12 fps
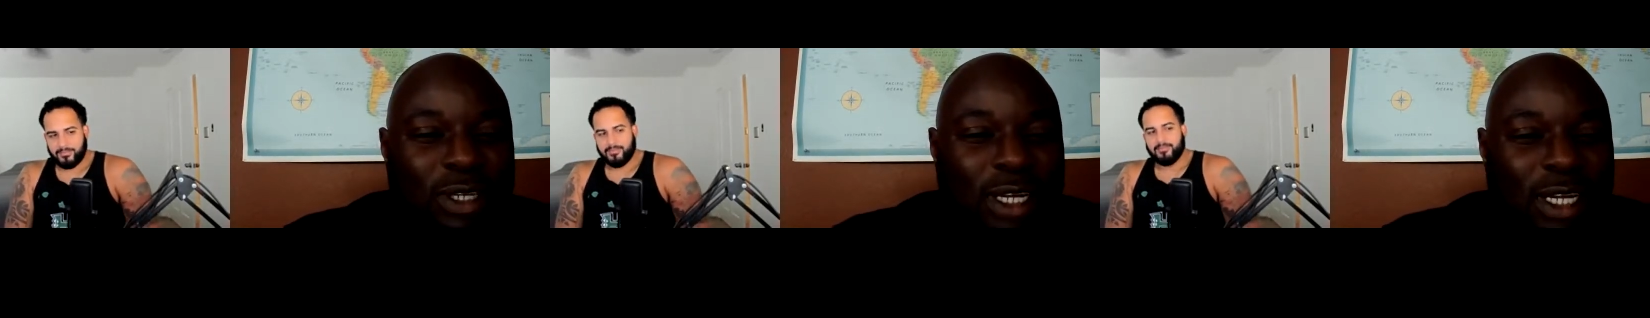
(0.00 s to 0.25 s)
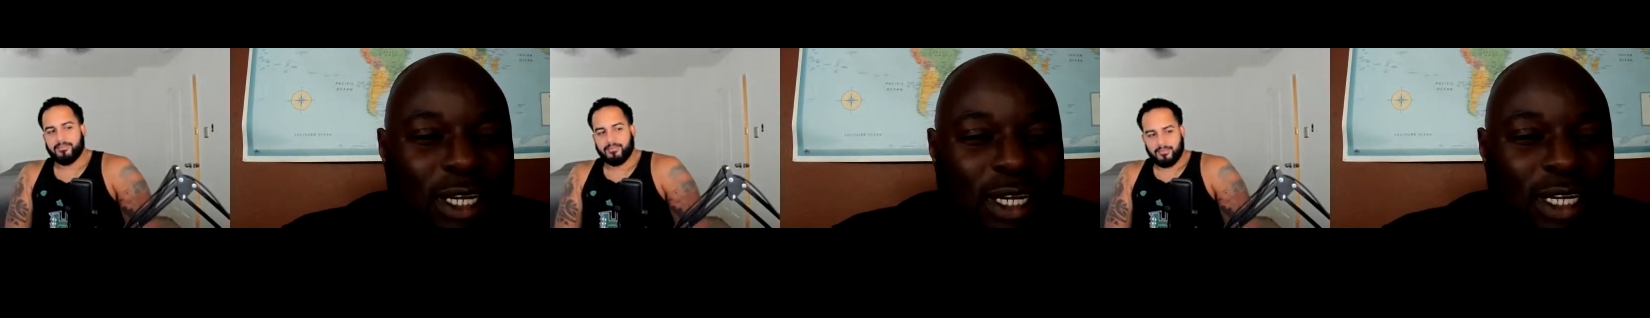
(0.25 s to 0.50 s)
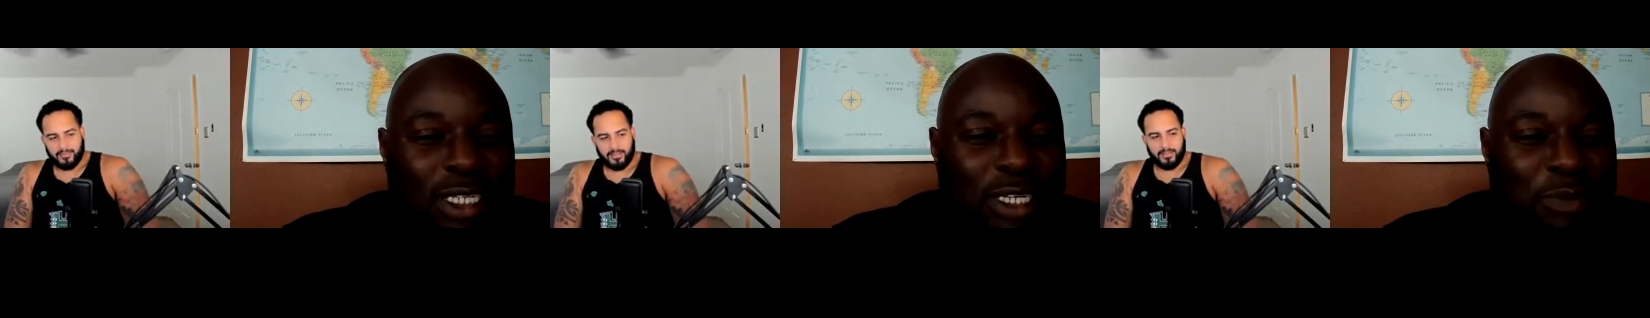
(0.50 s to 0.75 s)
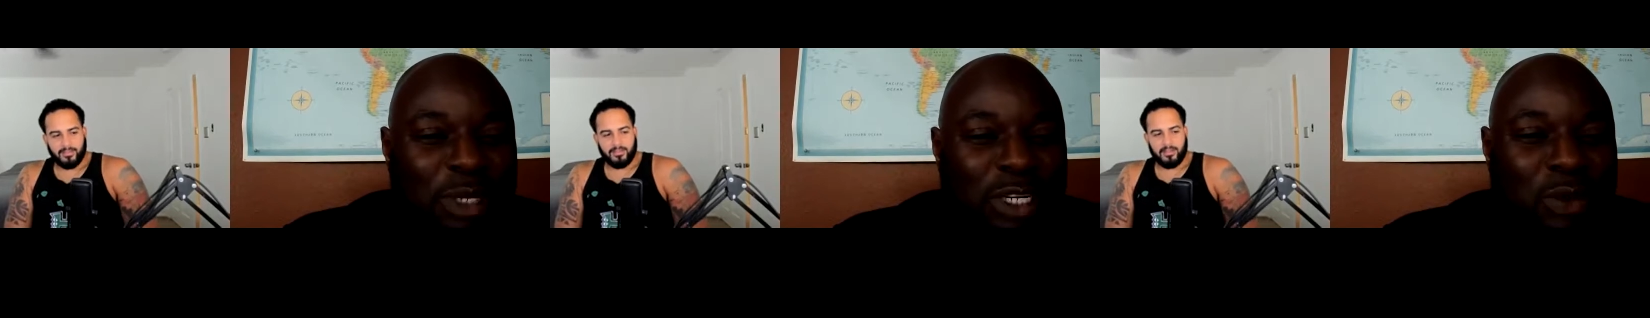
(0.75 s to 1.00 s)
Speaker 1: and
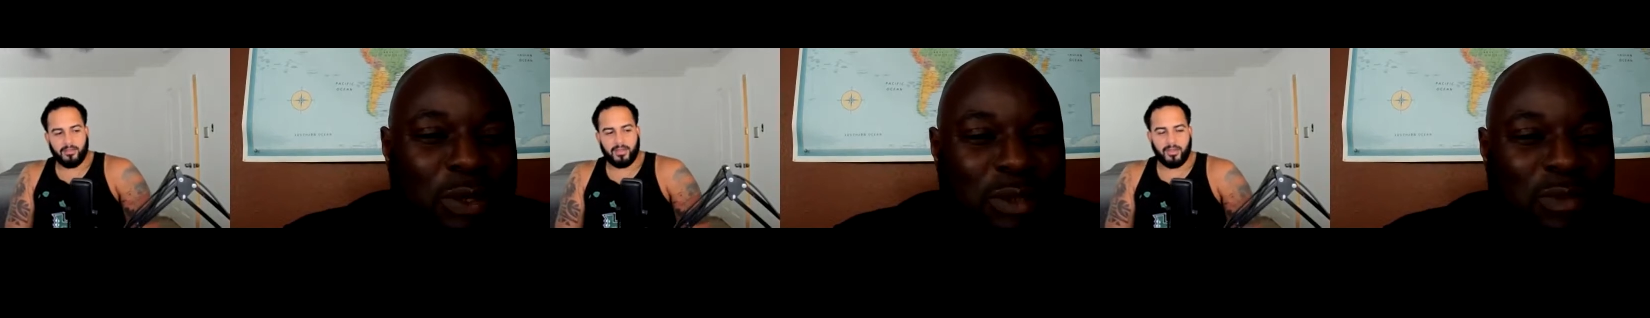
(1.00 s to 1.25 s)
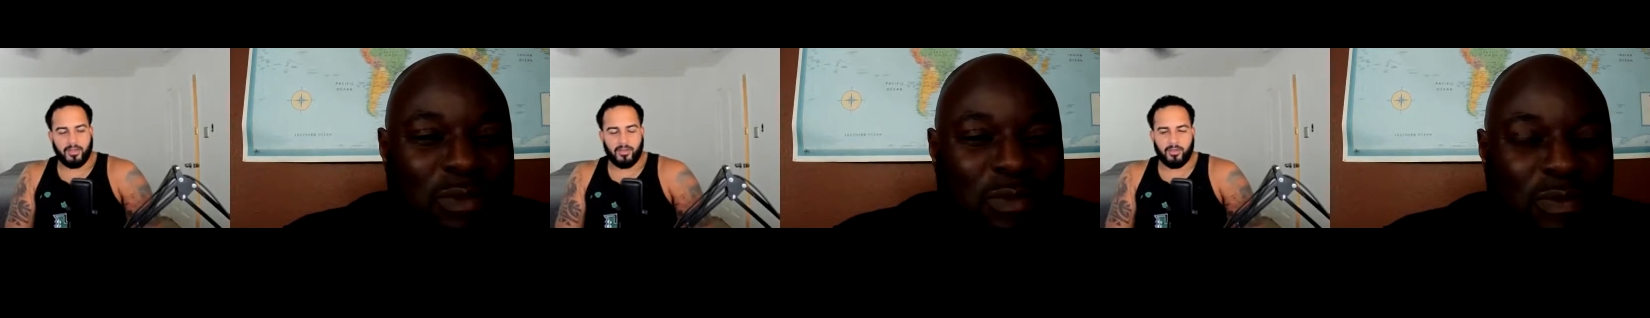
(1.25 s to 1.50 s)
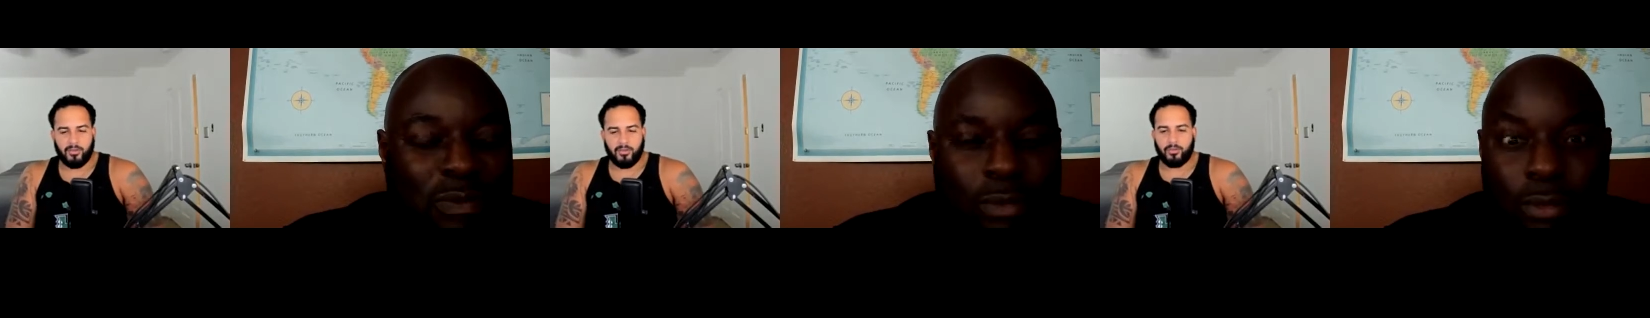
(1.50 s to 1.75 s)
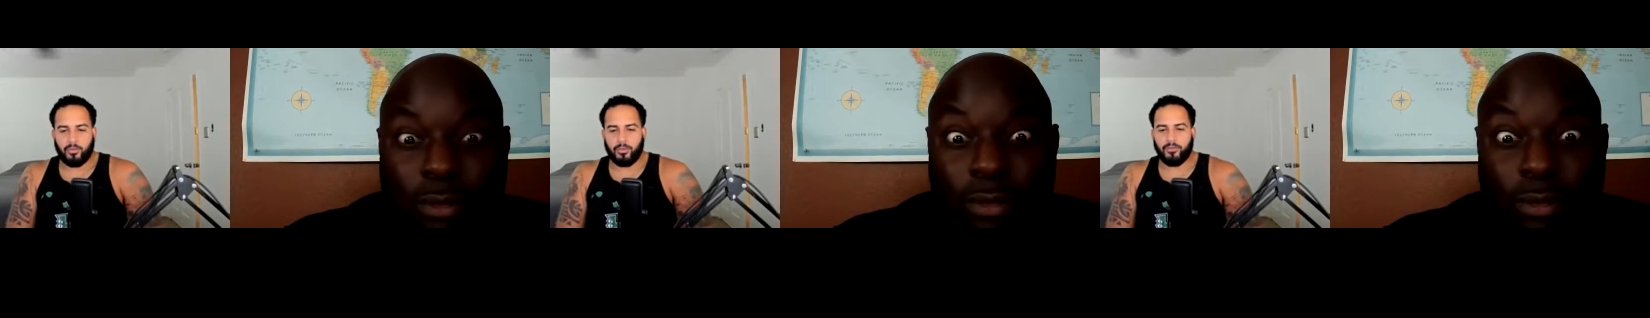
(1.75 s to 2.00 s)
he's gonna be. I'm gonna
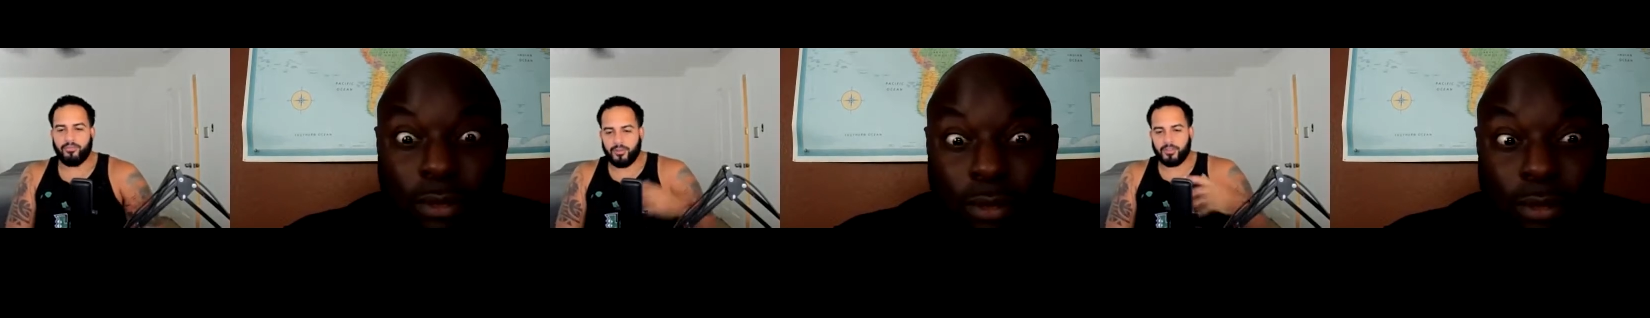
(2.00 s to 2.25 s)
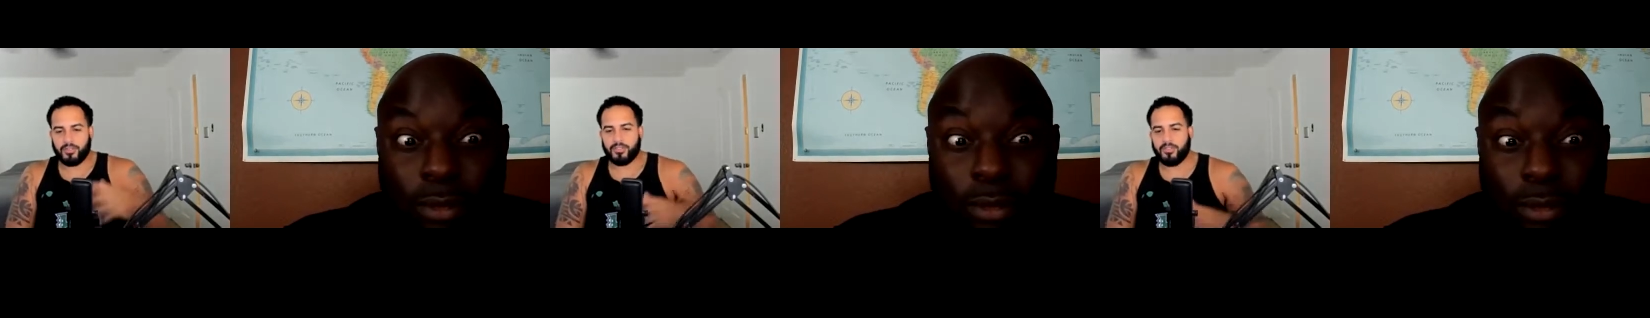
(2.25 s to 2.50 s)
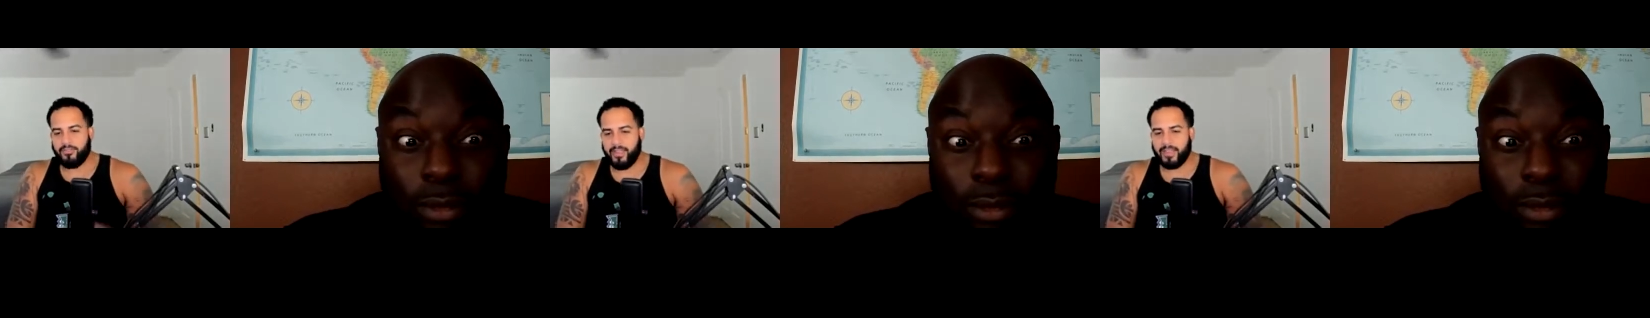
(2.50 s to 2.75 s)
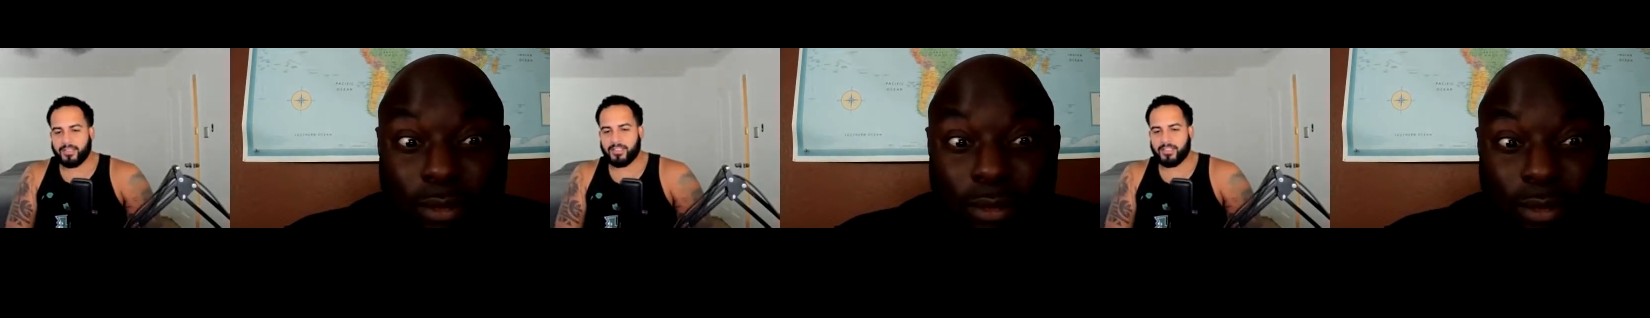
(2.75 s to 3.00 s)
Speaker 2: go reverse the
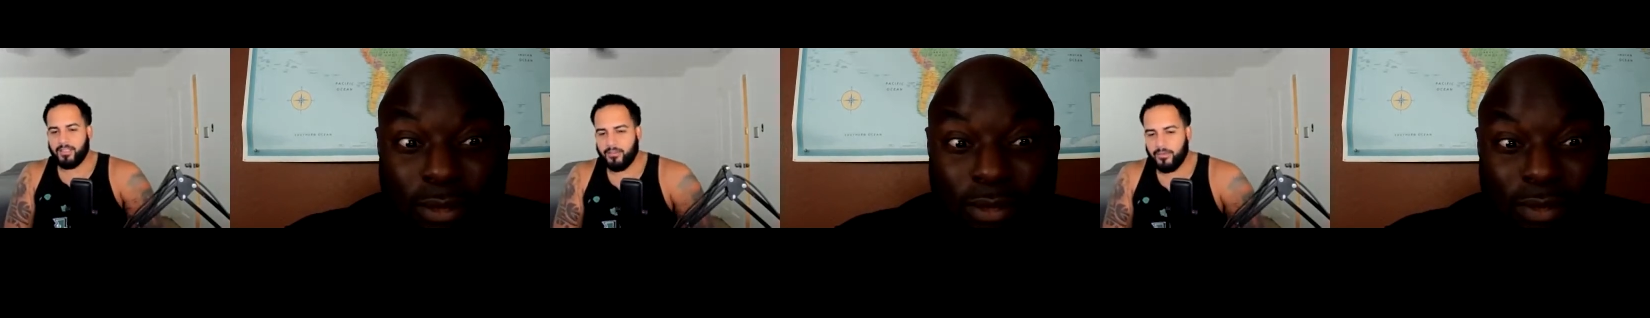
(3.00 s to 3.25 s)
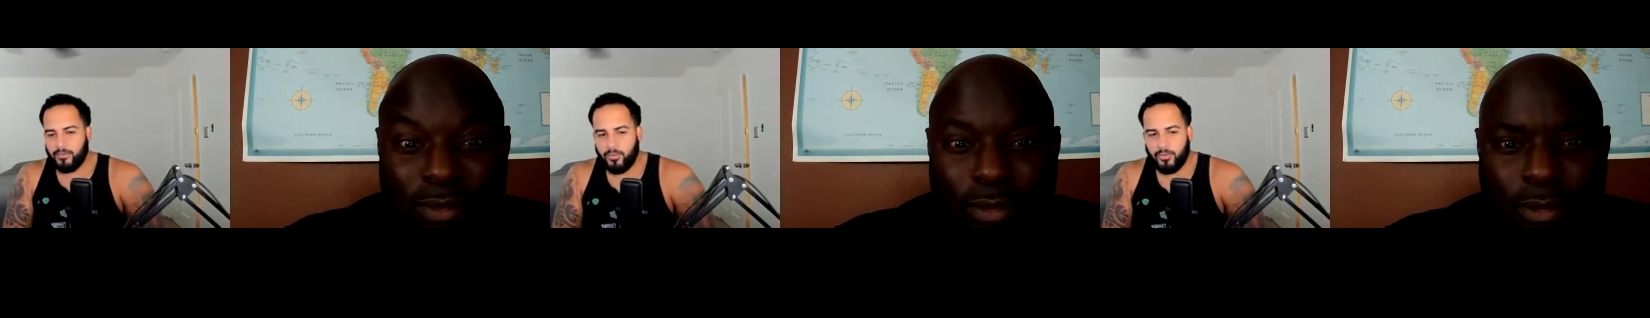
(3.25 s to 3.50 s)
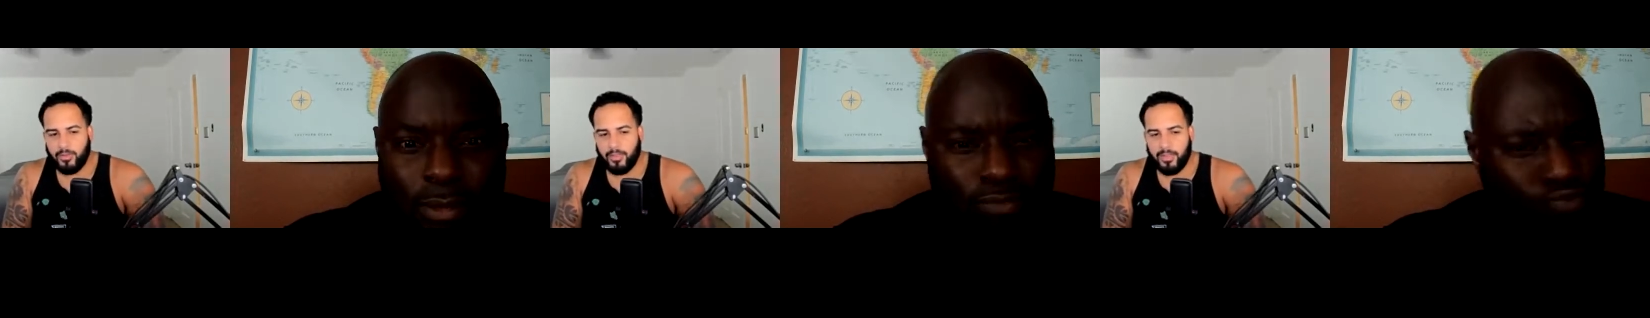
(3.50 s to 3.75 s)
vaccine ruling